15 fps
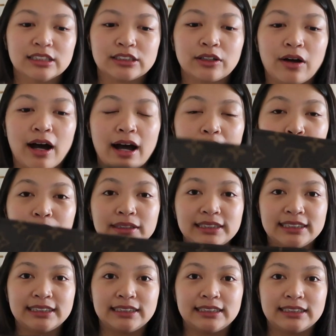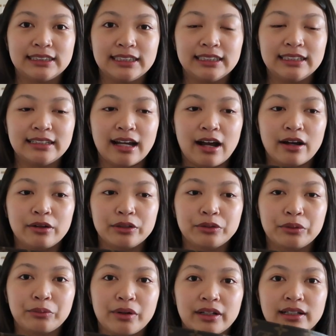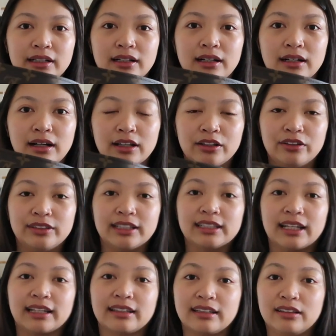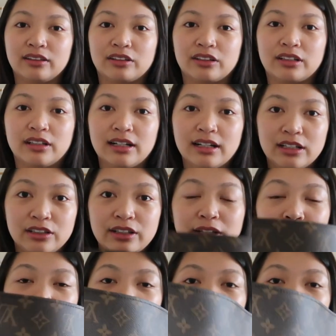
so I wouldn't see how you would wear it other than like either, you can